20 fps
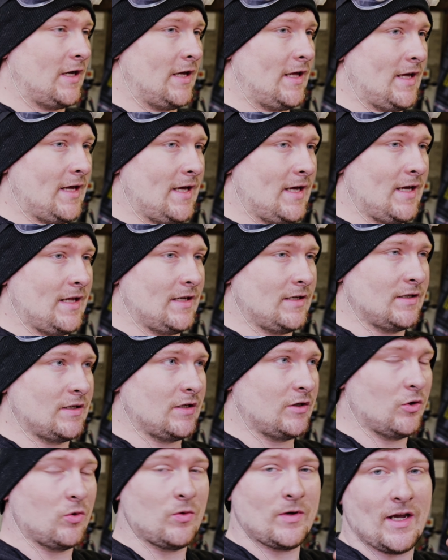and
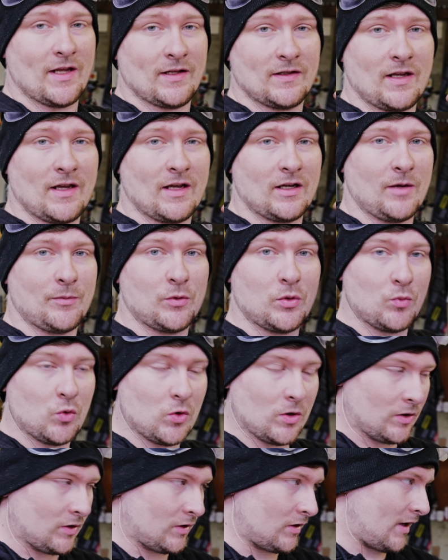go get a couple
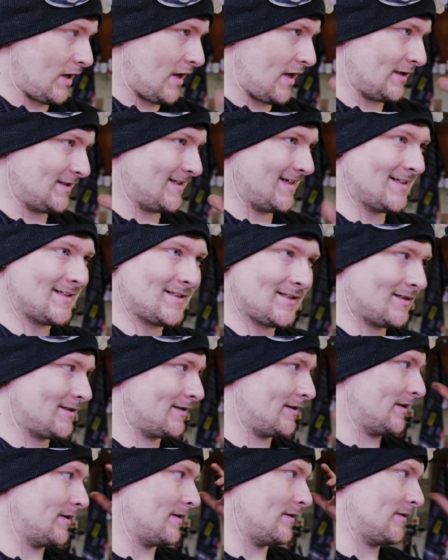more discs
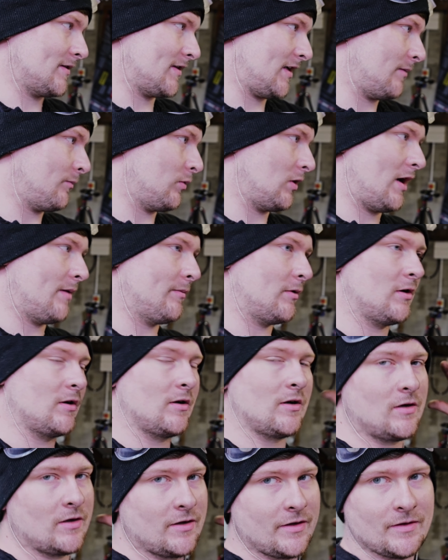and zinc
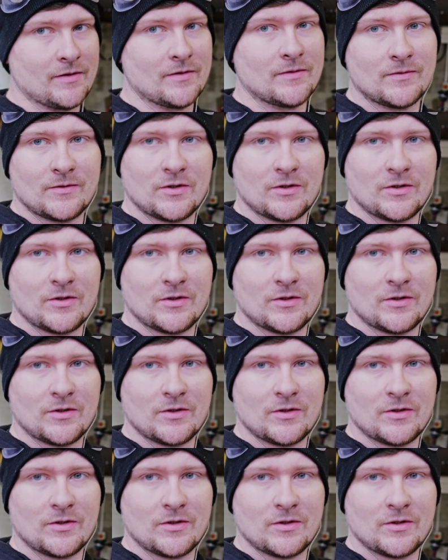primer and